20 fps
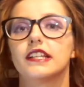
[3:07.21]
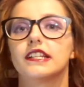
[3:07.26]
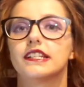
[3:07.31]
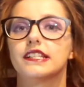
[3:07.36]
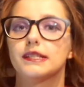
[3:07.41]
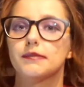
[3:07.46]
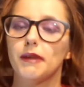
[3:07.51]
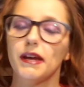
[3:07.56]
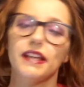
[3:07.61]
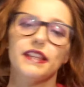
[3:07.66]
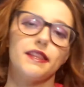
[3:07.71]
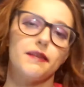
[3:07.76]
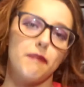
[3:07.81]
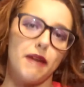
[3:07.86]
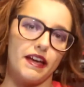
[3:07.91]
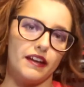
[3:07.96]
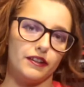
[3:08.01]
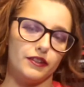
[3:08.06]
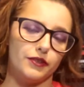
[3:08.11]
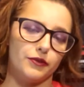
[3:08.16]
Despite the
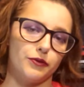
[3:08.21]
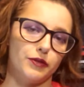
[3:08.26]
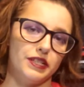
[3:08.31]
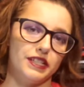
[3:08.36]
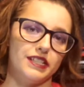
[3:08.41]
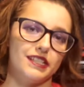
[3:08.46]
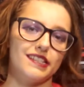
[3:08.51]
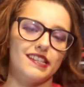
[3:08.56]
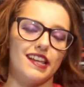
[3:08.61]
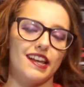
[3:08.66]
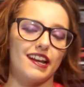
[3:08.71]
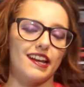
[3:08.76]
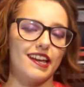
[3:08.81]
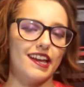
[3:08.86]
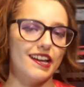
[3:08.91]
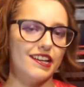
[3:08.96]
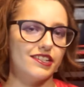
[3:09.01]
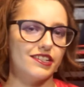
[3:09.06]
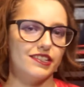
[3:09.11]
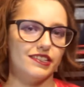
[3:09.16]
battle of wills that
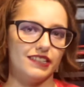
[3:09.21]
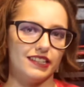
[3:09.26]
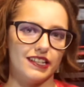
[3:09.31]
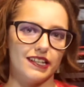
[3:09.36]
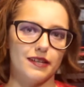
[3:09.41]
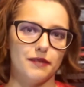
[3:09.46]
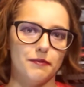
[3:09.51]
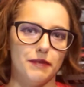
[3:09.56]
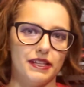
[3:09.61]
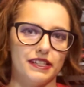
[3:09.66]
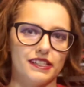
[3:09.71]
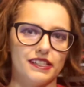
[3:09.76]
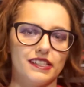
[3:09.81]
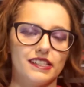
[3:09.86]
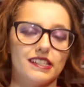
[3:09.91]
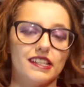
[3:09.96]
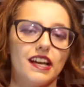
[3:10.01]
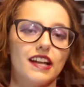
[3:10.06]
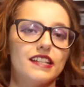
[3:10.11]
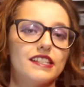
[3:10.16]
occasionally
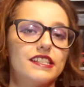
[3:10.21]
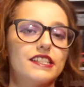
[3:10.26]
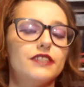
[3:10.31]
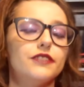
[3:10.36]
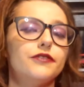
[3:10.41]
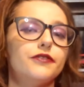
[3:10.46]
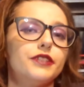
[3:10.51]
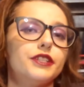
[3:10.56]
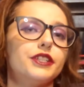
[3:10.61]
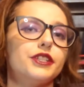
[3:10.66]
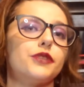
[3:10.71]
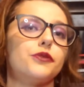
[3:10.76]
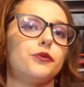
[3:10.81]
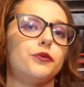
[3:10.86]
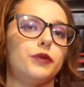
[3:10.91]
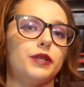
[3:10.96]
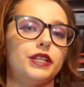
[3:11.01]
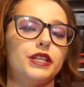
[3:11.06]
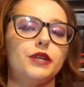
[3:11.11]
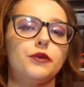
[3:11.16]
commences, I still feel it's
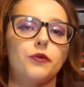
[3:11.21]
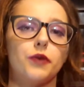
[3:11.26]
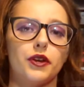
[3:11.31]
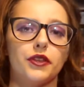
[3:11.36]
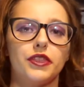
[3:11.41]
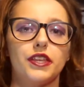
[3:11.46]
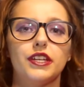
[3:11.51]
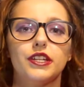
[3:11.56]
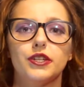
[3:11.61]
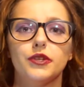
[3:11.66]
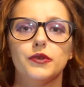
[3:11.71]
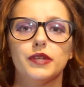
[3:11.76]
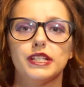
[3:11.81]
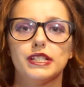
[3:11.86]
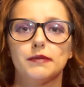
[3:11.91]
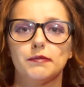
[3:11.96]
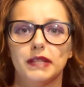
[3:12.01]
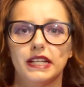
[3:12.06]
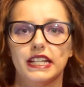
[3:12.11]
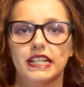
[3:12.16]
really worth it to
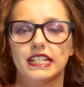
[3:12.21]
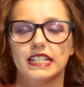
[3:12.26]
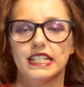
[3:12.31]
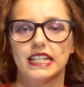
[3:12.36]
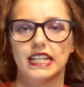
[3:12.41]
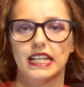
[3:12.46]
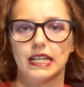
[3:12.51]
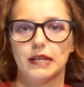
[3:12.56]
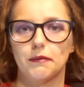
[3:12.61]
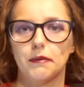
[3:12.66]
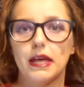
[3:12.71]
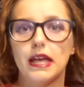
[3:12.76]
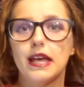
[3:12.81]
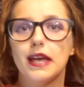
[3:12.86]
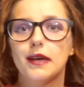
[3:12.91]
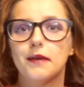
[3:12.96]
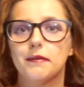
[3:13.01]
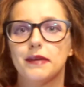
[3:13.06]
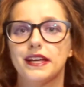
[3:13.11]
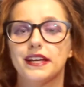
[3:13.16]
explain it to him
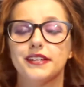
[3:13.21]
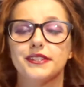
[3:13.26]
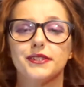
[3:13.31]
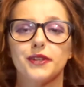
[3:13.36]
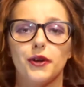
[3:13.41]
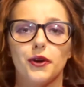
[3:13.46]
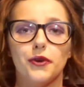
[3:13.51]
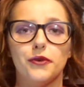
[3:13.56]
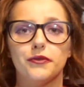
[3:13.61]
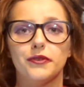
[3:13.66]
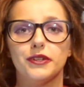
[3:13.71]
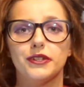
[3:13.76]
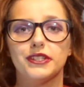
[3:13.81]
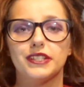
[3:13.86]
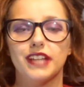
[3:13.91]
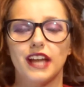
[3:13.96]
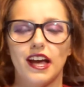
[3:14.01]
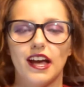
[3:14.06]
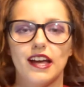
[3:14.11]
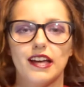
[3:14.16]
because over
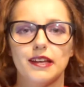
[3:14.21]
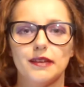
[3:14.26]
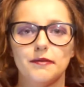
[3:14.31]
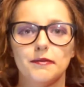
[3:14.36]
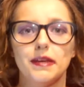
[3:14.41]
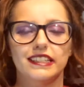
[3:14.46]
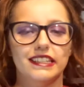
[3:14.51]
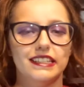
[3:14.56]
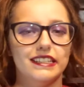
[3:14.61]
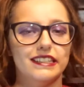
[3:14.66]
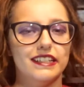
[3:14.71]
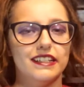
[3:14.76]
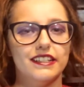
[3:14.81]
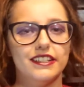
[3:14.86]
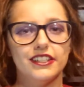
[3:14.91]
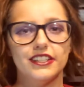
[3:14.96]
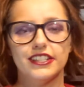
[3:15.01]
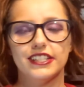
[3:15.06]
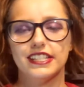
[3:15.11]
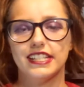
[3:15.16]
time, he
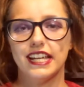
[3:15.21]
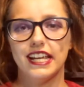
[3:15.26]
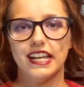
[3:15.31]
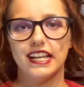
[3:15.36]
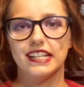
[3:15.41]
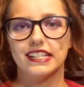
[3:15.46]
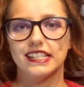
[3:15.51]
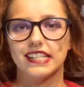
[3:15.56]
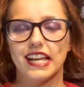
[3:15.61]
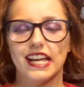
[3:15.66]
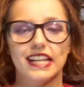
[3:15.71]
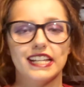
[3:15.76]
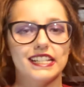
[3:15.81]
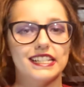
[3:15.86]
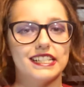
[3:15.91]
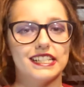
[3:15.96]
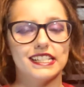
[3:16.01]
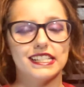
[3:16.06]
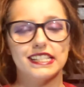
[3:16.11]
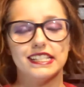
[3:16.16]
understands and
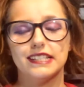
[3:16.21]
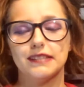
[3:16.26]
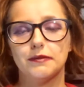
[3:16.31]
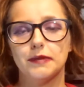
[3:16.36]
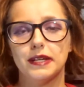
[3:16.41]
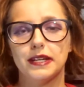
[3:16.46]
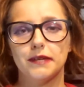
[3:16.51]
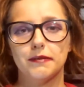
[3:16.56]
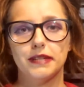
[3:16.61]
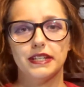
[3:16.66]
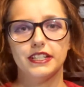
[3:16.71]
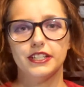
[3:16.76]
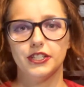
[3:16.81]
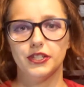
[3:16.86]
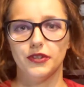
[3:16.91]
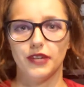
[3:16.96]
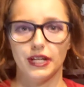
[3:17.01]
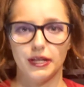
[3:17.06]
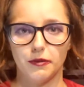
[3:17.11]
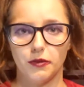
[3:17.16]
it doesn't become an
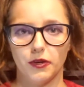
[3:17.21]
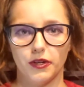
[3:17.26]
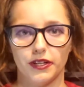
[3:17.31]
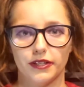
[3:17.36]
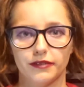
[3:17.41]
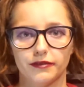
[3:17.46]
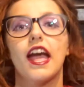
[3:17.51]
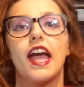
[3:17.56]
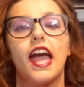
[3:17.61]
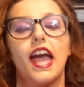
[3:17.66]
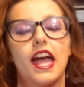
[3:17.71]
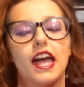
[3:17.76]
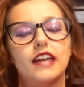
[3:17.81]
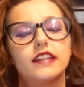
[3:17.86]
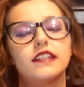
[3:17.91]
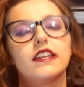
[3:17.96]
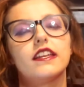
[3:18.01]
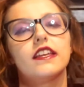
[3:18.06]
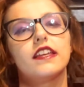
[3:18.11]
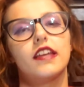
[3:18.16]
issue anymore.
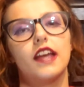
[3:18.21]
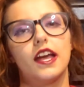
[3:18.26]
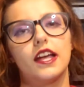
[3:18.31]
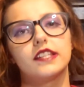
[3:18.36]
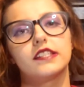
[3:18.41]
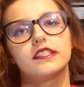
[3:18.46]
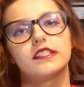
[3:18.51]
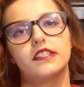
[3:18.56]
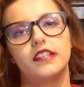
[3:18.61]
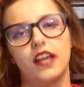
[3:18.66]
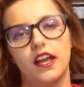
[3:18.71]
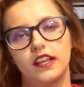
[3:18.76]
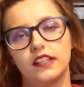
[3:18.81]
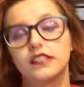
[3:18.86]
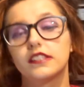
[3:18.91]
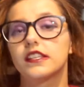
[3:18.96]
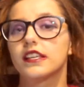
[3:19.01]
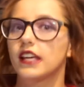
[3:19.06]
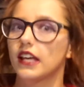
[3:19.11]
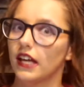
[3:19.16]
And yes,
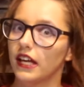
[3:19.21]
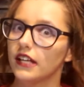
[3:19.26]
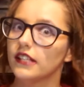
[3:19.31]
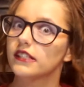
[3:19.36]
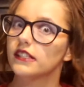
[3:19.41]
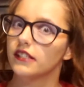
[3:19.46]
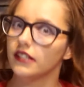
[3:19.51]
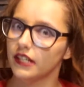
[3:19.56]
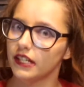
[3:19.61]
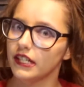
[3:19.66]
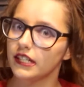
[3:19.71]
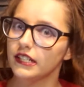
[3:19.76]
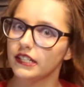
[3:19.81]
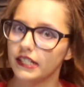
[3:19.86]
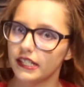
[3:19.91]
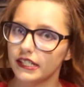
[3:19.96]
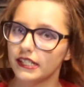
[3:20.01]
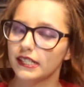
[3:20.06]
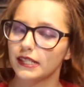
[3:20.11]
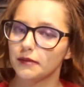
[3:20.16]
yes, kids
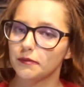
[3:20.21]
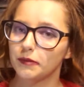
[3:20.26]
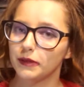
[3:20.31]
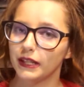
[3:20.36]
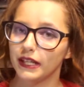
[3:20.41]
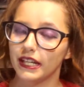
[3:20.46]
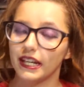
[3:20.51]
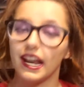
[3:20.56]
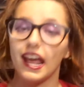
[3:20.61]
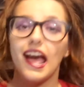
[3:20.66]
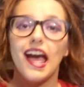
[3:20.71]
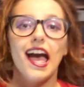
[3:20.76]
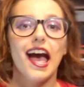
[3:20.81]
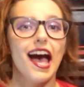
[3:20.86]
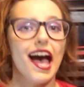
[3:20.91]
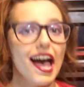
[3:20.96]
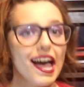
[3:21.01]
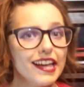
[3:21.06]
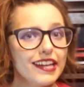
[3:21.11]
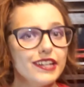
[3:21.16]
need discipline.
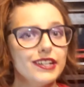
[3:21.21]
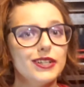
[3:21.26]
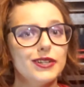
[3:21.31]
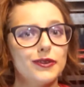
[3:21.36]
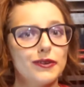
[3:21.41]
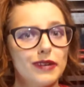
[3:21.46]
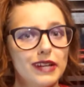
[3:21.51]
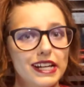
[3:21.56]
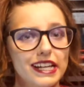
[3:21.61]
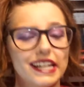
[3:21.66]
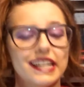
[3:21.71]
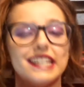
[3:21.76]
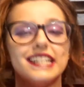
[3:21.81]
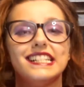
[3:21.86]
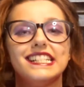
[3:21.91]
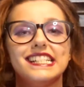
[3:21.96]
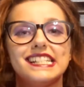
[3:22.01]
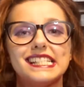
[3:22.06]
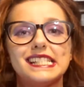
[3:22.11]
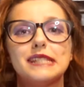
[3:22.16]
I agree,
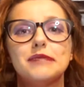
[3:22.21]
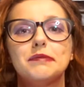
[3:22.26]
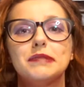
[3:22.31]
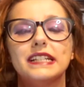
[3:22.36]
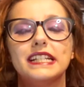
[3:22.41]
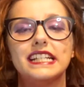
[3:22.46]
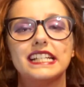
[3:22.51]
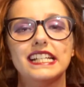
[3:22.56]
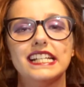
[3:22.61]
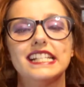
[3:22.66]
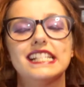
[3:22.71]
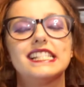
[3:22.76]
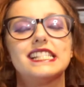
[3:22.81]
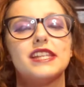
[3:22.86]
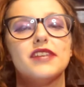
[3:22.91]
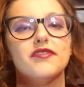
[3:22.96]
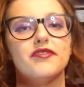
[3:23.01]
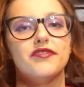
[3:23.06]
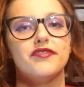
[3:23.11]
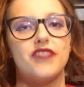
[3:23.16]
discipline
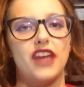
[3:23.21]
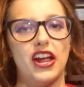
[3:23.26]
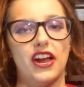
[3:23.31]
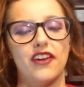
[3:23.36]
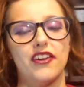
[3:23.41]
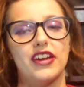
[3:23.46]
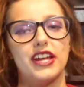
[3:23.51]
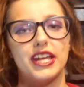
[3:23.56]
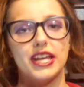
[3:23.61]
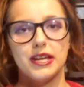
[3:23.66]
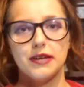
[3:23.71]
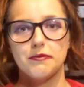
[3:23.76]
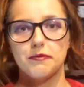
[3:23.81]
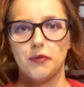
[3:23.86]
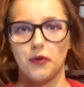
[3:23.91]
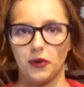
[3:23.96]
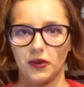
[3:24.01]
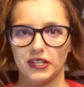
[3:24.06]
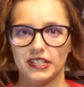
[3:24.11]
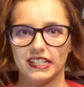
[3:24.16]
is very
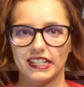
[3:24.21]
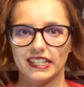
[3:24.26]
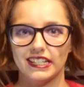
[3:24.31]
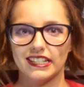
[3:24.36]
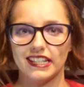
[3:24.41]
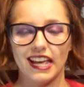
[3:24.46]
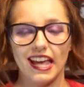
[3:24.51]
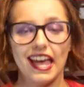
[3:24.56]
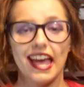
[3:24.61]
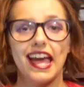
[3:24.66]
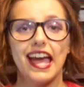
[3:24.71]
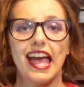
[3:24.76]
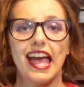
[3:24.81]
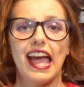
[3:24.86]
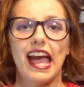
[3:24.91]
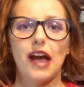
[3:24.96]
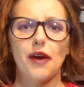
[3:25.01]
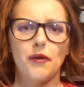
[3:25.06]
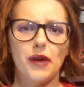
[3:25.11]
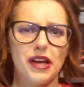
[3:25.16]
important.
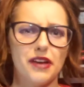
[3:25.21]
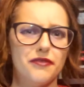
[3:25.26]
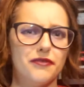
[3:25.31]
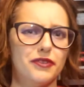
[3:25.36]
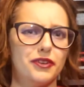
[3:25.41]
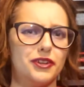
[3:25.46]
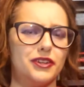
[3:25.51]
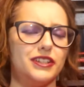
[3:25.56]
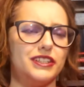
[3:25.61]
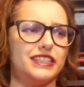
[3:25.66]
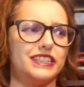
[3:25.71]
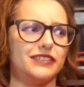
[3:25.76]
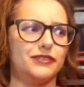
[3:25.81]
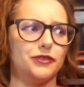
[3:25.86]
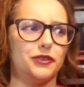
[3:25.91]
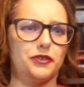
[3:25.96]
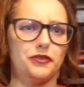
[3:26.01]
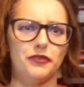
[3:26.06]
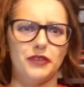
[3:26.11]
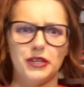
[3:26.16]
However,
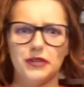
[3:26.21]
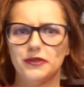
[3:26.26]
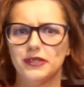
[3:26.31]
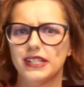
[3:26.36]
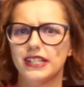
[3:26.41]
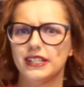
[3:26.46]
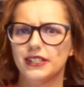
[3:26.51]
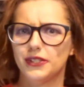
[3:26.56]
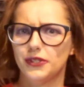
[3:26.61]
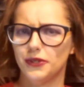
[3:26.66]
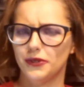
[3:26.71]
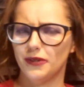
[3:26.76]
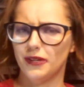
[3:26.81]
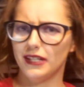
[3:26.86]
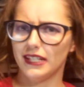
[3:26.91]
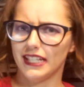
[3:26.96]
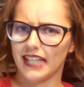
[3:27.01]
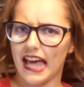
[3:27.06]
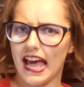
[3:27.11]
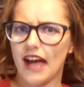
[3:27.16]
refusing to
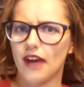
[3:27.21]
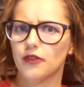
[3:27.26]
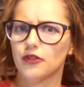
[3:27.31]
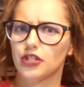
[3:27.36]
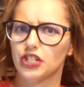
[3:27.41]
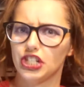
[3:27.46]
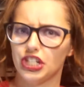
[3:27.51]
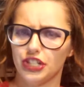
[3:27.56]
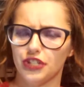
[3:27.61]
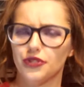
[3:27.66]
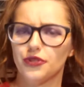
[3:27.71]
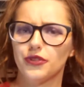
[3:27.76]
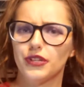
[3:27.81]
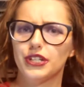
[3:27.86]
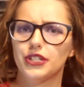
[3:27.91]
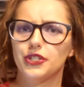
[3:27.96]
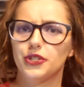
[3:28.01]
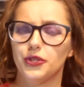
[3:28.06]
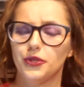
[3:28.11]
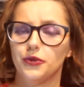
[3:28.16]
allow
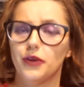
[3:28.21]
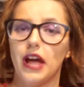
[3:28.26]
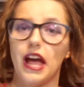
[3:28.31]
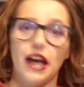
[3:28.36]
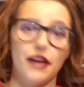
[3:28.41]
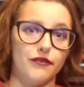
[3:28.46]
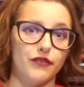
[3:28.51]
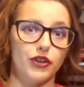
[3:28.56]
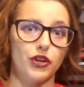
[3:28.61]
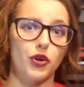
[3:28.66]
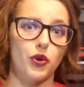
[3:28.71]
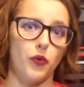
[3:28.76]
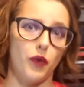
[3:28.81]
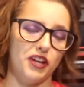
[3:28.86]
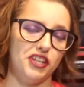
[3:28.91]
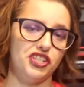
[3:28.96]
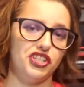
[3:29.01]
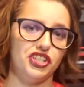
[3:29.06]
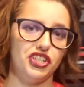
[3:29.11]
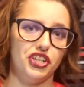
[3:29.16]
children to ever
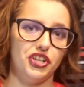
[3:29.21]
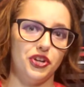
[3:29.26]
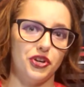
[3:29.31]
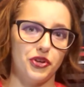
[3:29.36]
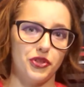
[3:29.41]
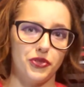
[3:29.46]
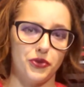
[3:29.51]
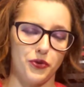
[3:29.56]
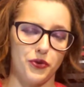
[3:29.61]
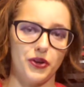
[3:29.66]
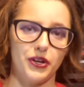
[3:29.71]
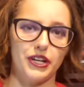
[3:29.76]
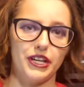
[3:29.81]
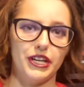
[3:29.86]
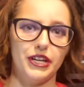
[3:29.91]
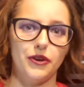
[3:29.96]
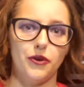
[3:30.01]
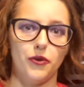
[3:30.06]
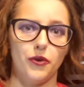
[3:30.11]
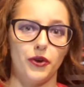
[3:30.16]
question
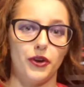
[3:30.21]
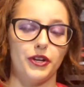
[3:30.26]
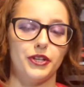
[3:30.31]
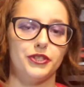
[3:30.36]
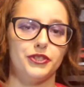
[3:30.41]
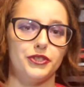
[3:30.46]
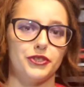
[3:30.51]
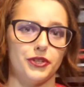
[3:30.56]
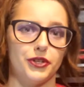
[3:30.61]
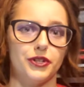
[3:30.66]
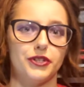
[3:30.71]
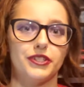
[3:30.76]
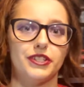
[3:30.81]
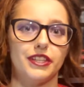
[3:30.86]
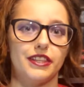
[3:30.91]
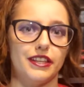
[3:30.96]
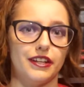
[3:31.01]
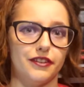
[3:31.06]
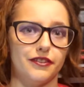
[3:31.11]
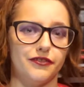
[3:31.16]
authority or assert
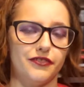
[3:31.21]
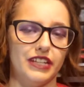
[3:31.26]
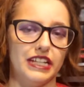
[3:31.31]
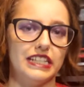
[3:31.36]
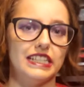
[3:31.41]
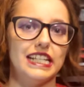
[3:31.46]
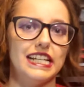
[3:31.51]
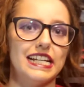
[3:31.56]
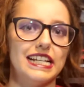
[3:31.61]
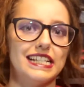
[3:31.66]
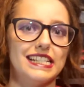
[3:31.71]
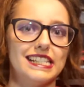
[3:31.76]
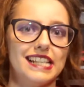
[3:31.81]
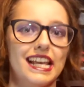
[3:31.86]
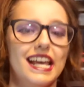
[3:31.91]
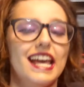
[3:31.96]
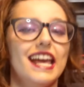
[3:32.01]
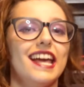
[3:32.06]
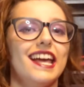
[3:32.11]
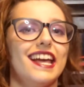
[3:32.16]
their feelings
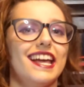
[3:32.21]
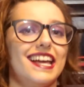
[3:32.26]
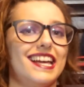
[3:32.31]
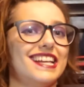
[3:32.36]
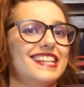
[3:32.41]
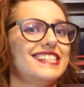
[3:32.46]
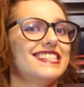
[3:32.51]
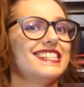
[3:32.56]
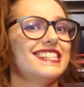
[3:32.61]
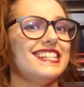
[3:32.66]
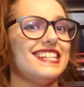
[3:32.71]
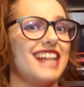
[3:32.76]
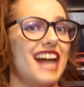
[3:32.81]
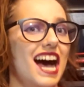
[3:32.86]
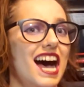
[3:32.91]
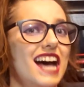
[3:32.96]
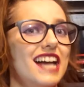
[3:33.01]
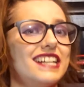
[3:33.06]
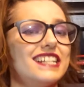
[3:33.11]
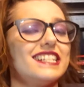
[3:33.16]
is
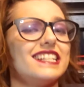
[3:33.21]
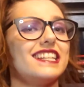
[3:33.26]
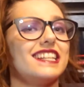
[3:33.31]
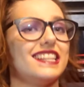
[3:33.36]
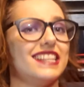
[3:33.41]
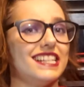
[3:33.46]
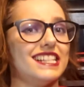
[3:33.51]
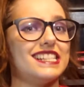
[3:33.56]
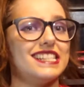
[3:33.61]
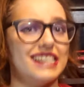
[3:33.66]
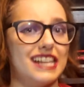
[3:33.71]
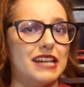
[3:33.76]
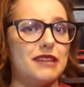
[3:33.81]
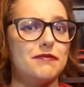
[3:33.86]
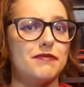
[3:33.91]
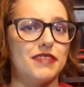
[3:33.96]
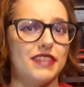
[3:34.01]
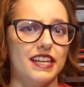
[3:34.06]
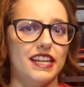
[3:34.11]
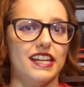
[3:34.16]
not the
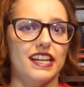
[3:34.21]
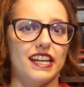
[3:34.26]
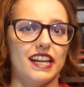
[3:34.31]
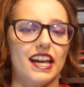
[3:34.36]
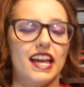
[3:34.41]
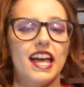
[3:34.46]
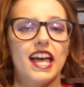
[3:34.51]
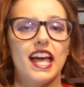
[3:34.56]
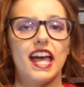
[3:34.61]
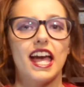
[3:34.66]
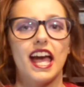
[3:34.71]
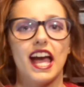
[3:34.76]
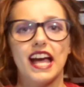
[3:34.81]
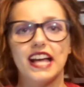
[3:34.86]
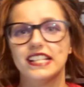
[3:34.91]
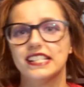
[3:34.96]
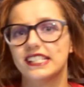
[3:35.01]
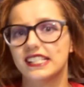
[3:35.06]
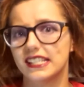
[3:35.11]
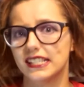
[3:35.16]
same thing
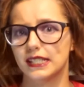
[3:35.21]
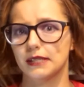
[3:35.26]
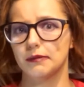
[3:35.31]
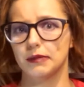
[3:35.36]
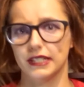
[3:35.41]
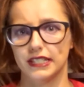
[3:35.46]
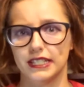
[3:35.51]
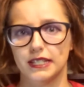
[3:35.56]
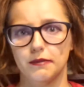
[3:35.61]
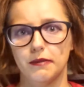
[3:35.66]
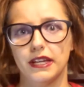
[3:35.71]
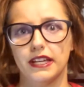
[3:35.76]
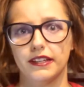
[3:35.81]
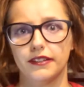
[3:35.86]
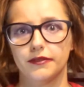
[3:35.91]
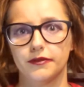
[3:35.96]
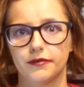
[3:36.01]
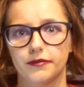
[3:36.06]
as discipline to me.